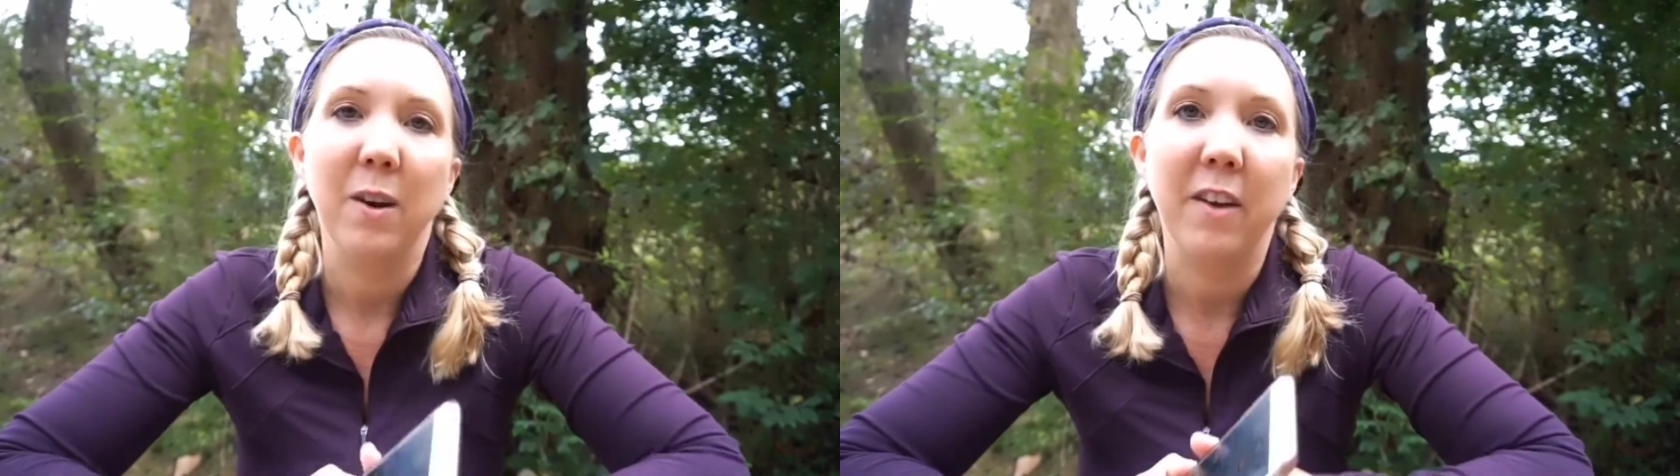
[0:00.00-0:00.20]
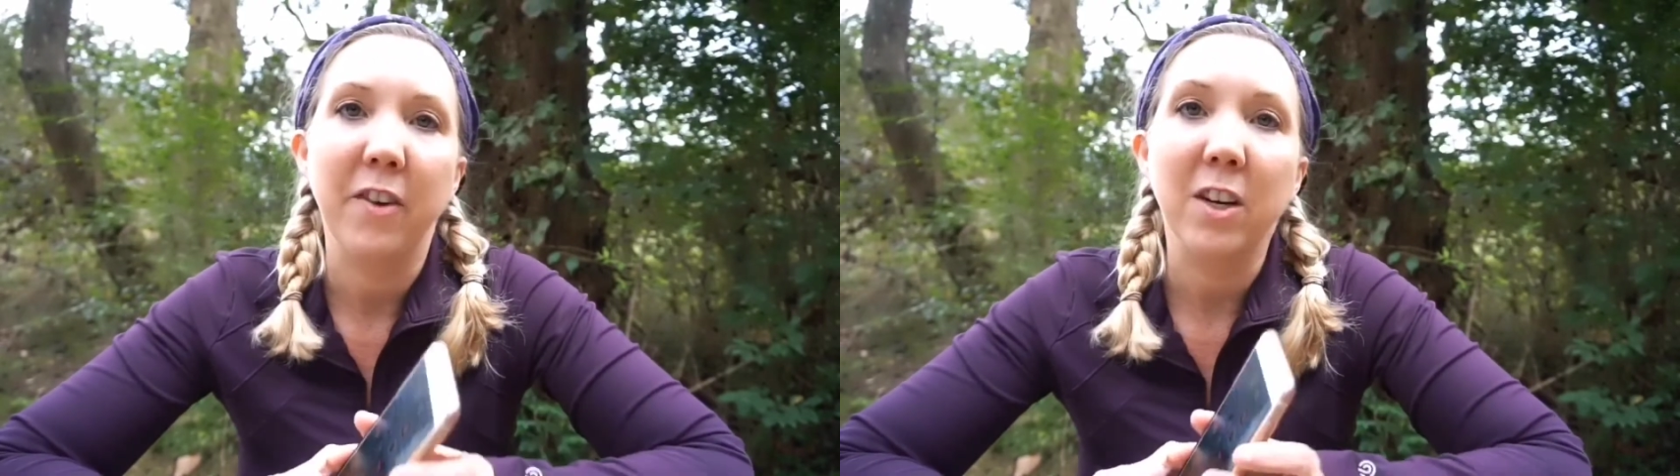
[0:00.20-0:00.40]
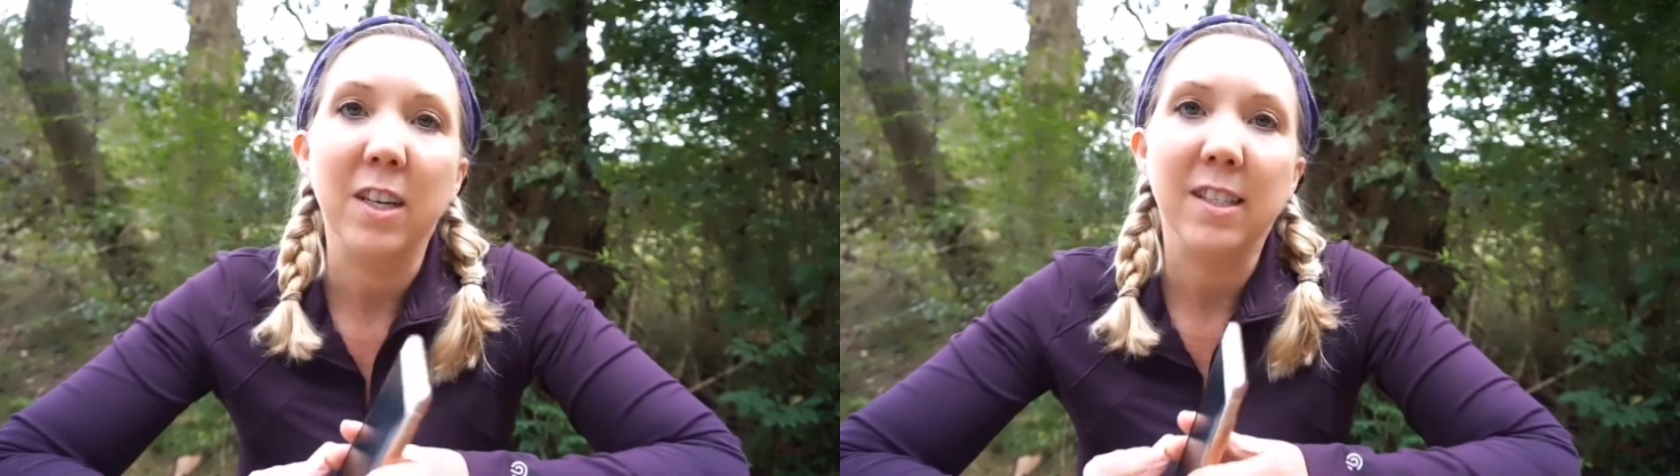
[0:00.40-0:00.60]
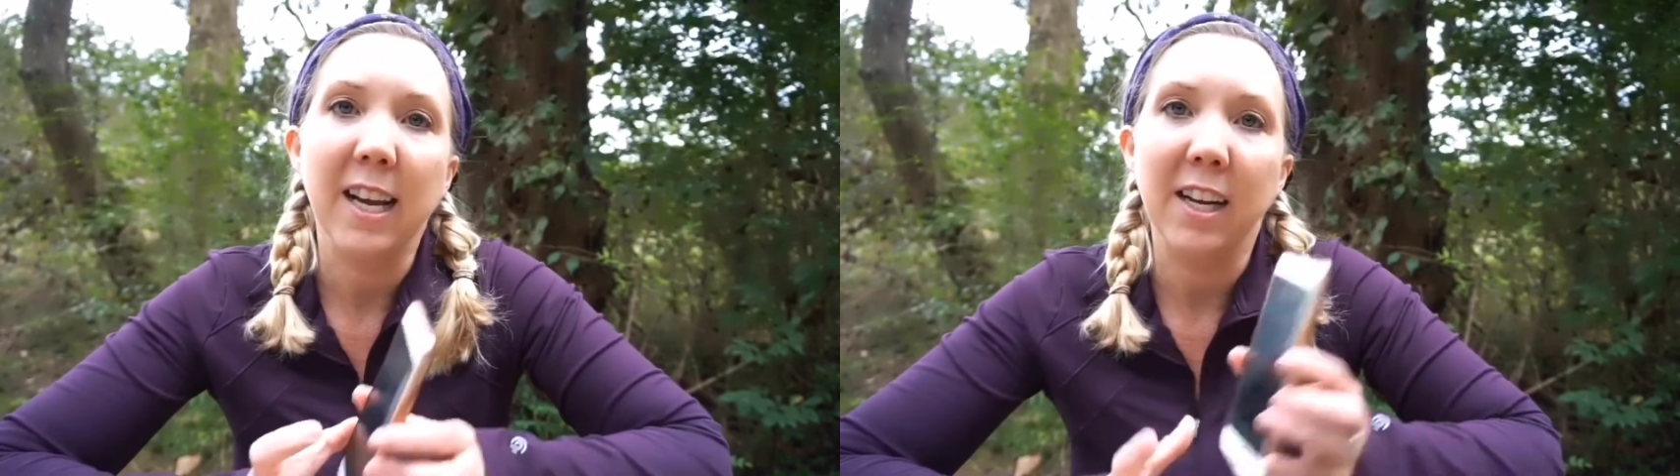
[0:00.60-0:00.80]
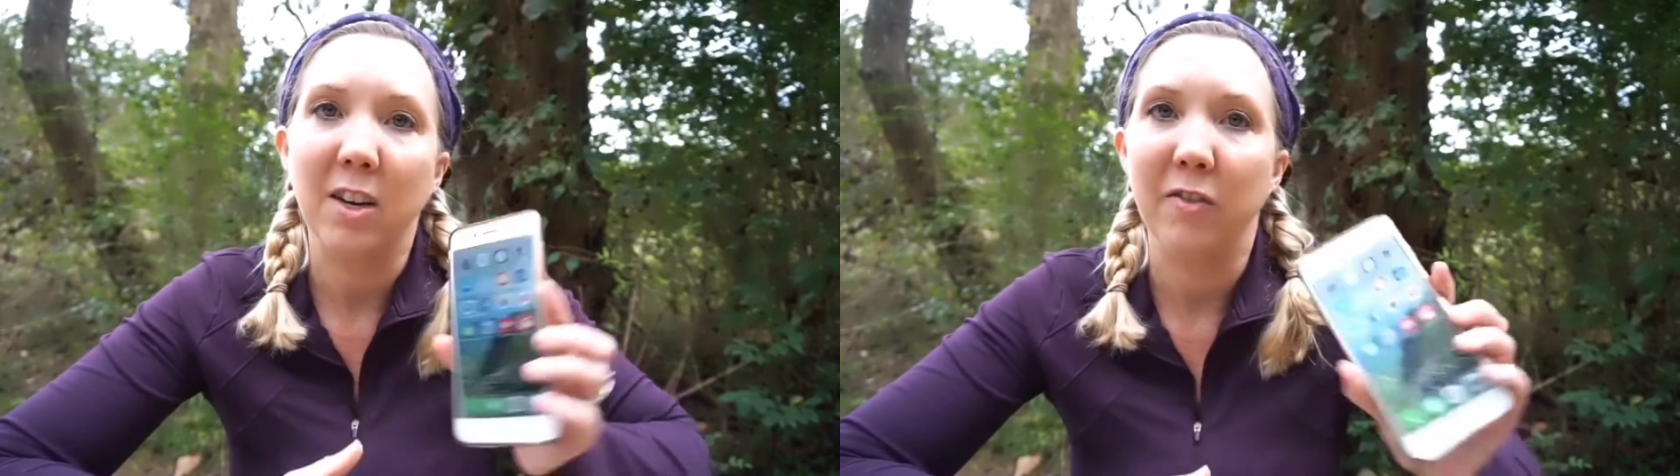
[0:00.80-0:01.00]
if you're going to
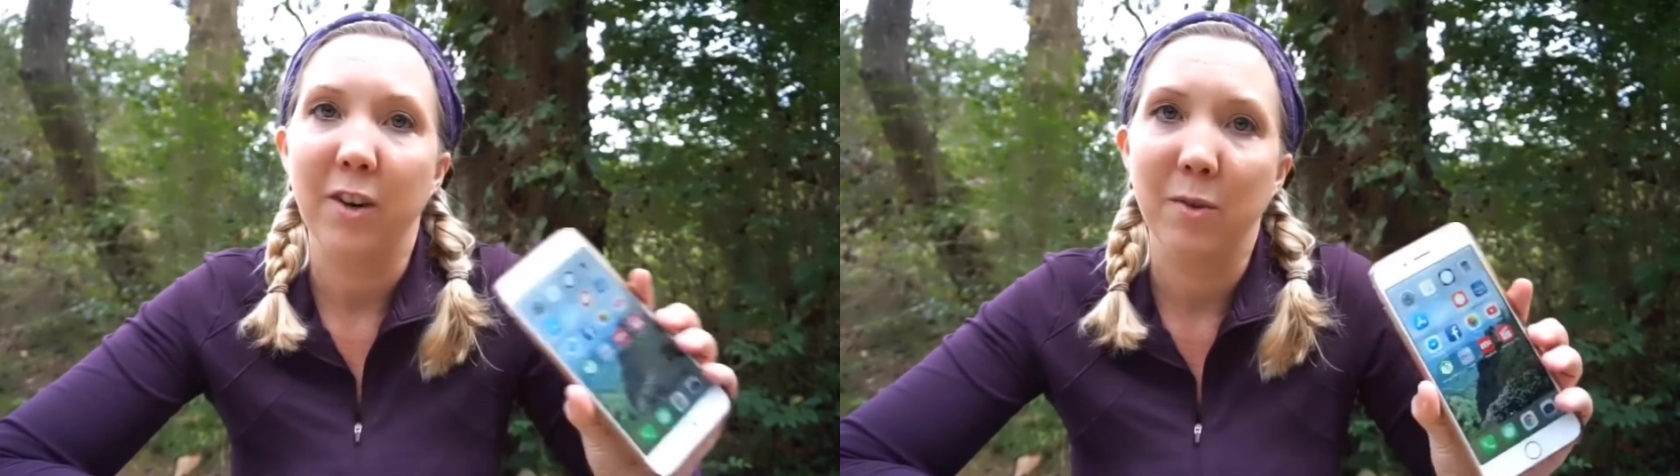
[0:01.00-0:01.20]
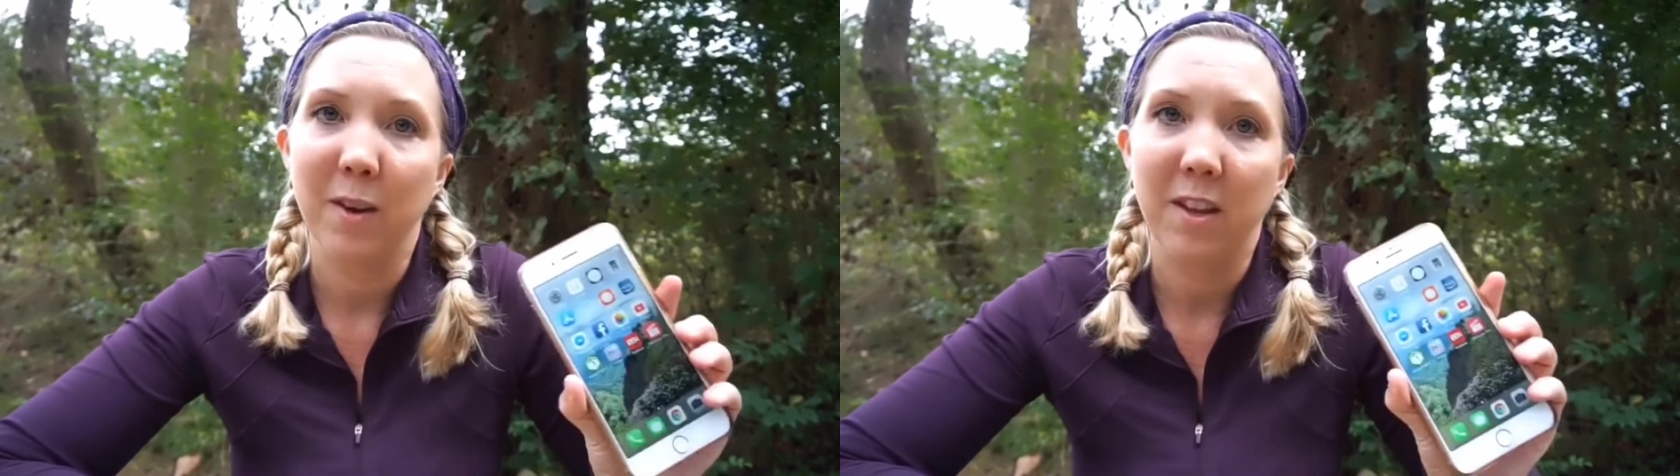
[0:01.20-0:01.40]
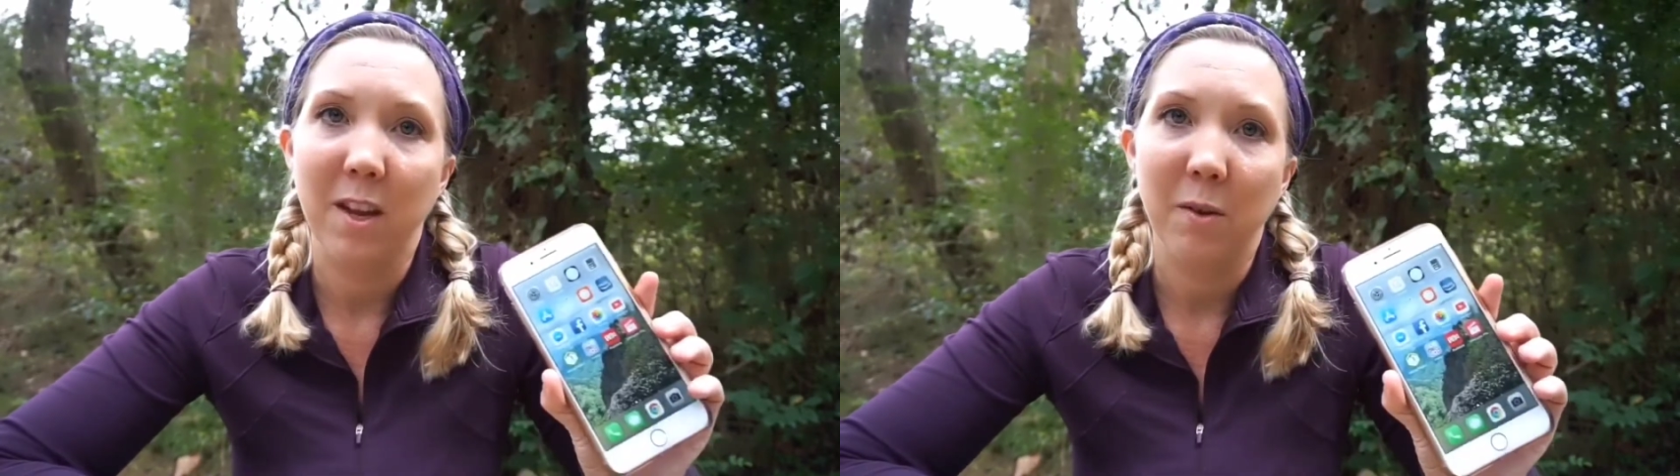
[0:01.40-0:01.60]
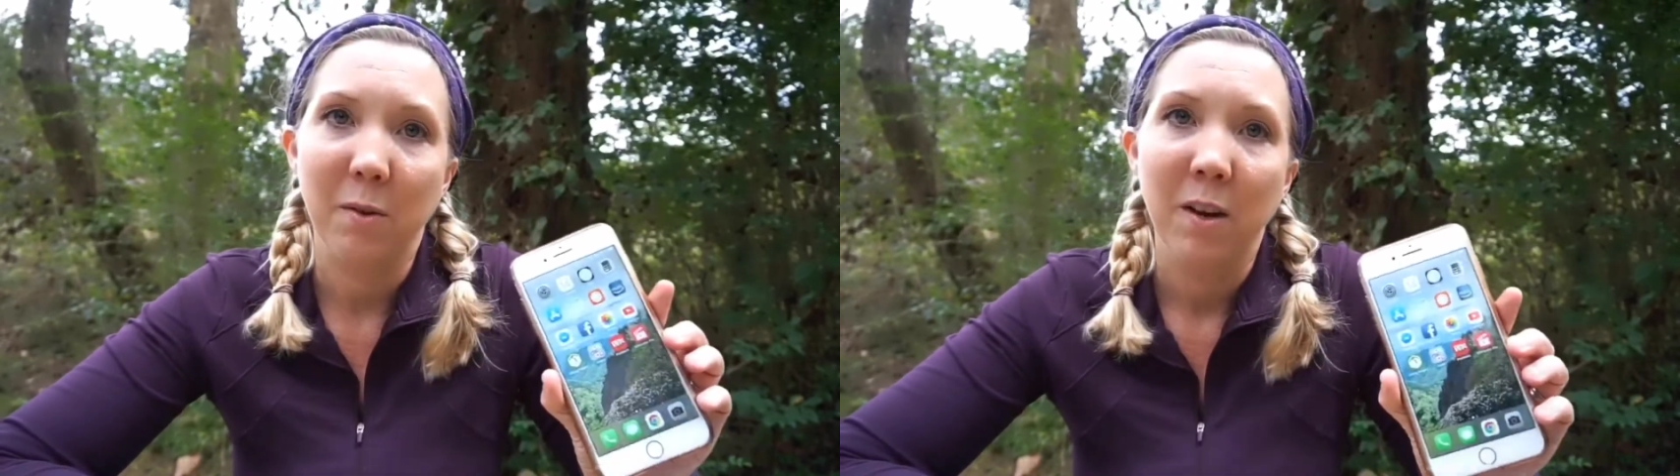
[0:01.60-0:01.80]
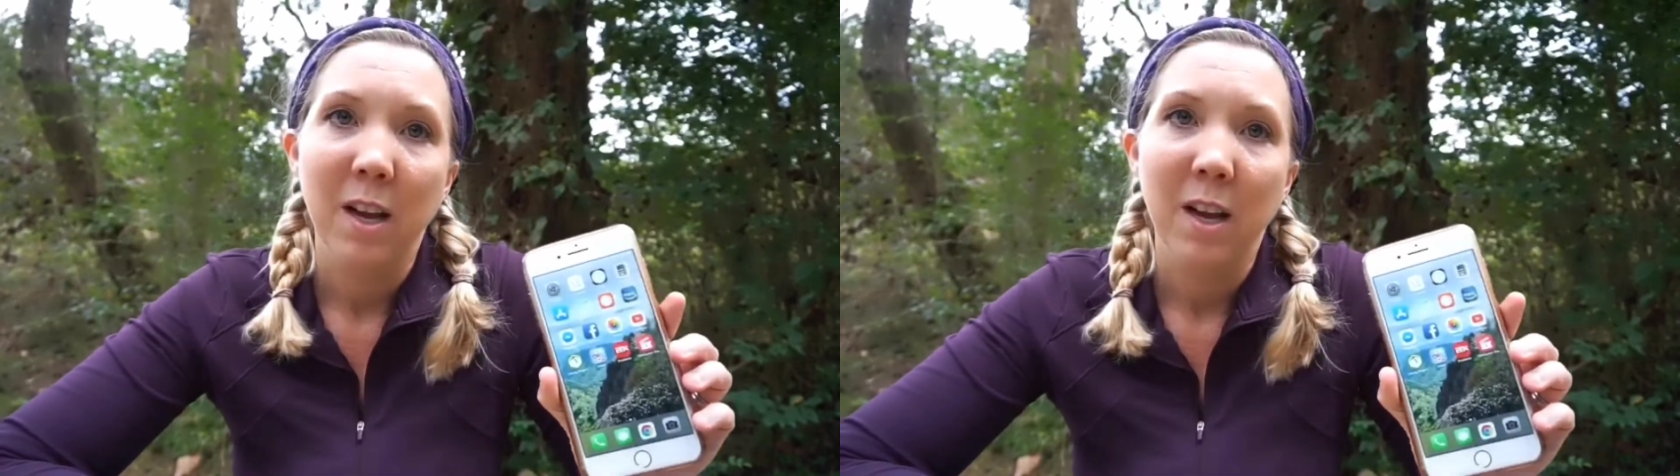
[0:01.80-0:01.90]
take your phone with you,